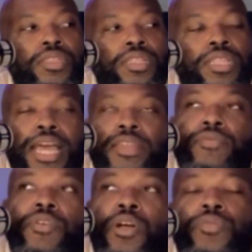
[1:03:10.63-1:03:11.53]
not
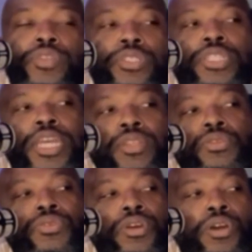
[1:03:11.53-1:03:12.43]
involving Chad
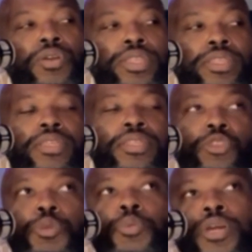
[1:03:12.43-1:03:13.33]
Hugo, and then
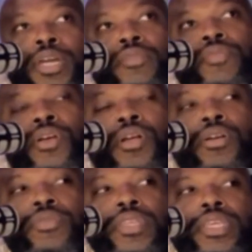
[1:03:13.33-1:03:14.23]
his people got
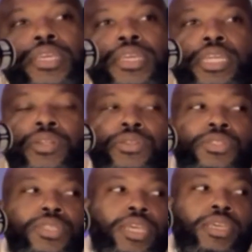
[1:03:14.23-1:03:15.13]
involved and are
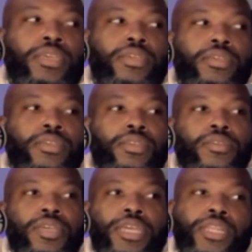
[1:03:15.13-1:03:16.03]
saying,
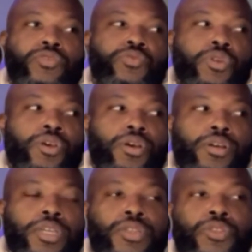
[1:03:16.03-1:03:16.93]
"Hey, that's
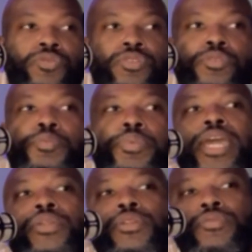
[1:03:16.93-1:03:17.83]
wrong, and there's a
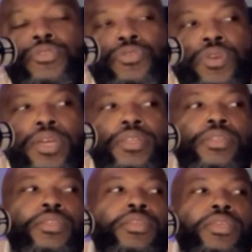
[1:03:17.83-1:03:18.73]
pattern of you trying
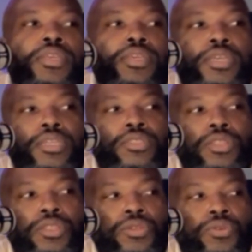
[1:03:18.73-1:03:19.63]
to
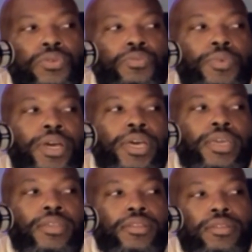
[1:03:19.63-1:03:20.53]
exclude
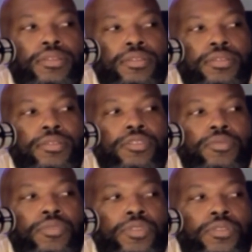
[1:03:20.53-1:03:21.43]
my
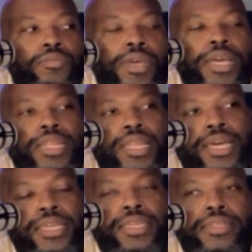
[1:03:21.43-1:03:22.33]

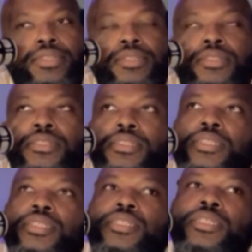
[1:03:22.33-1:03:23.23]
client."
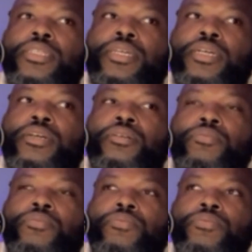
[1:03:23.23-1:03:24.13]

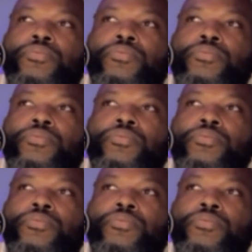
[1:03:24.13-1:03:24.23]
Um,